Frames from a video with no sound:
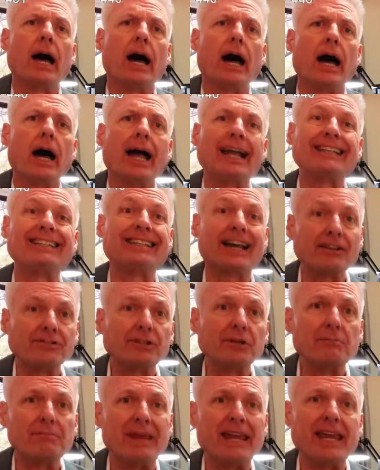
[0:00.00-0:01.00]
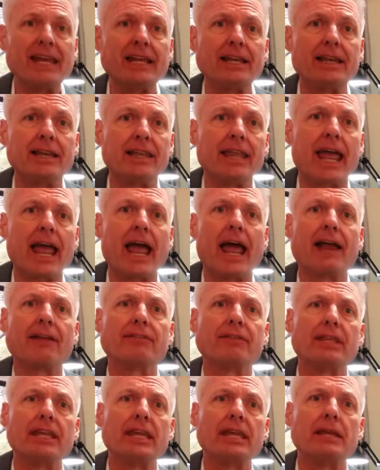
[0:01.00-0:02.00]
It doesn't mean
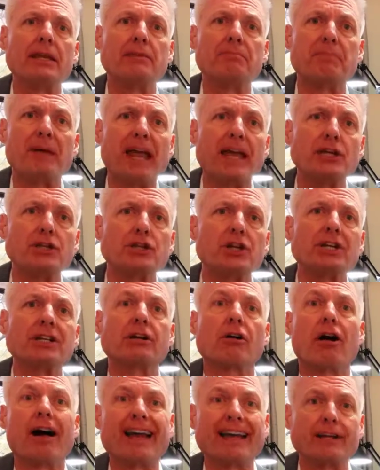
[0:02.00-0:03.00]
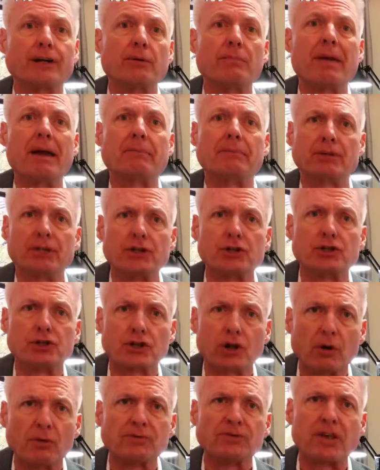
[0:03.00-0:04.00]
that the patient, client, or member that
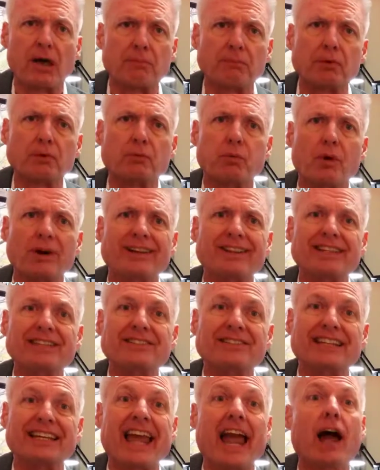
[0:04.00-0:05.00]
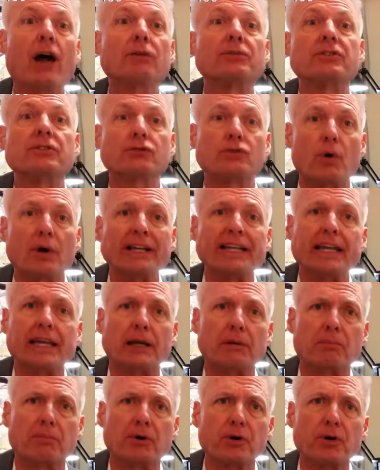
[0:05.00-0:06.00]
shows up with one of these accounts is going to
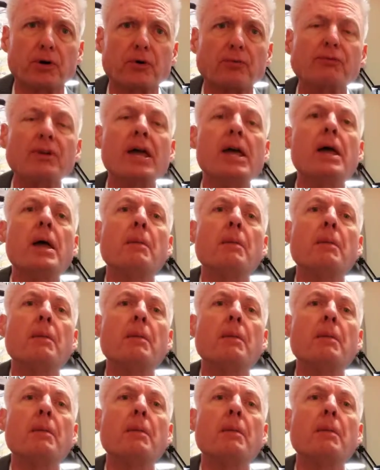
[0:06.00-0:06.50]
get approved,